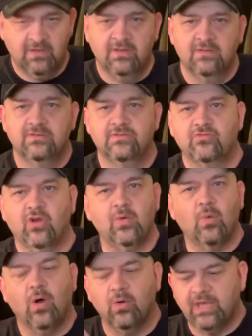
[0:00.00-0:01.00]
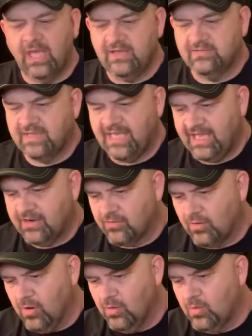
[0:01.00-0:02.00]
straight wall case can't
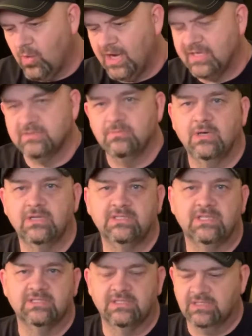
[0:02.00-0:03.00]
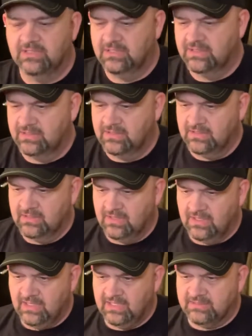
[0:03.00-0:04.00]
grow quite as much as a
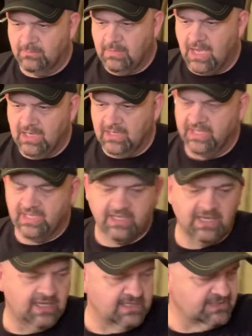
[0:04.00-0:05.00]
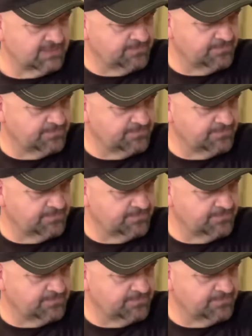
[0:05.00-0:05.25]
bottleneck case.